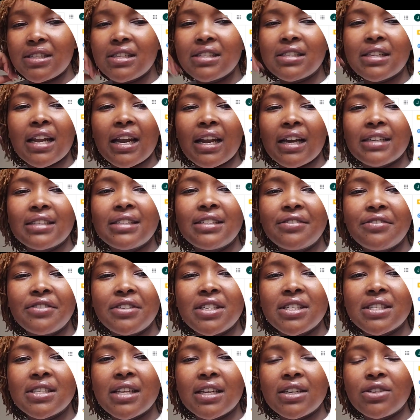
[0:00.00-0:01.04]
These are
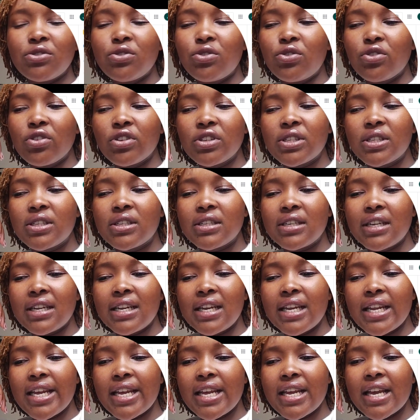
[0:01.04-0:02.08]
activities that do not
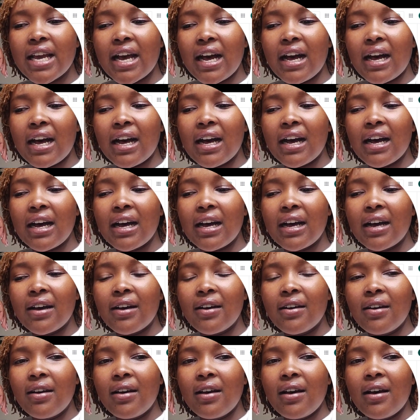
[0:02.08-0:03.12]
really
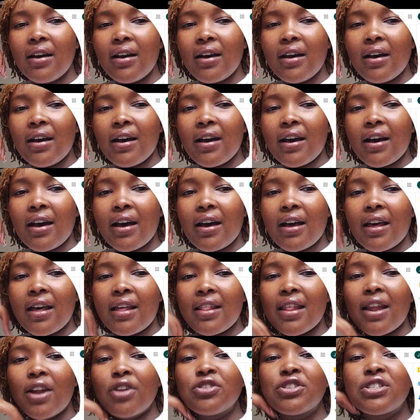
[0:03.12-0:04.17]

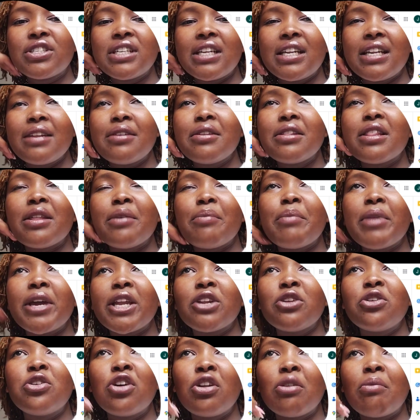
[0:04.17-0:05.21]
they're not really the
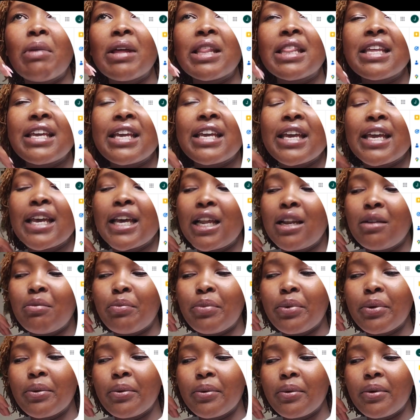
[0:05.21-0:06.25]
main goal, but they
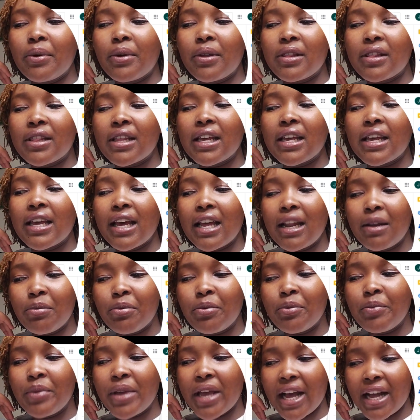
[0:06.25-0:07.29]

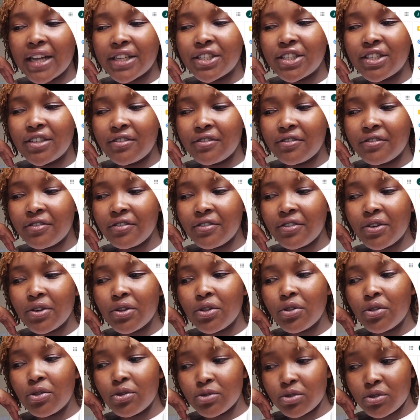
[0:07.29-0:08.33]
help me achieve
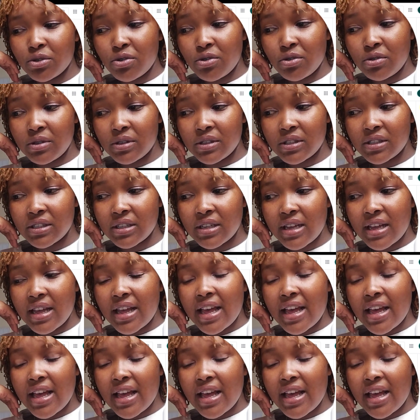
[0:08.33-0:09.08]
those goals.